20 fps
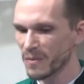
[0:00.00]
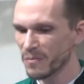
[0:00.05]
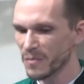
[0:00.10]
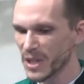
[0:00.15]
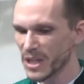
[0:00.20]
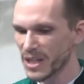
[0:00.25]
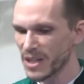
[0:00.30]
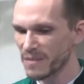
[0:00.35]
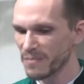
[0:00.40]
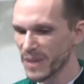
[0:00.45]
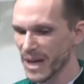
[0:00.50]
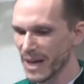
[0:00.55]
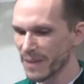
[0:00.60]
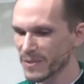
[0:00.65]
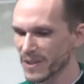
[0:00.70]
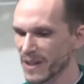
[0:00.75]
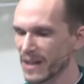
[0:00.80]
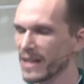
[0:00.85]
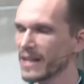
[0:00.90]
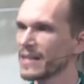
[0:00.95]
from being
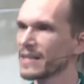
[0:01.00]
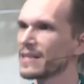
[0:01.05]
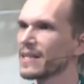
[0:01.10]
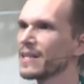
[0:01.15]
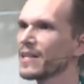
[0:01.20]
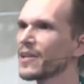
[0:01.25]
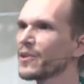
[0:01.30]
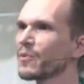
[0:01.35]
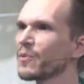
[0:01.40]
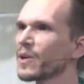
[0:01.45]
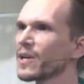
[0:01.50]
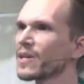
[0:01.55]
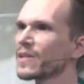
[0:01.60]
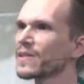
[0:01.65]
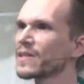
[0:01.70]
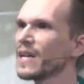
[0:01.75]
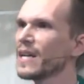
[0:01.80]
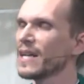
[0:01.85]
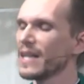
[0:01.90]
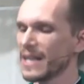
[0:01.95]
baptized? In other
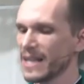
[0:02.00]
words,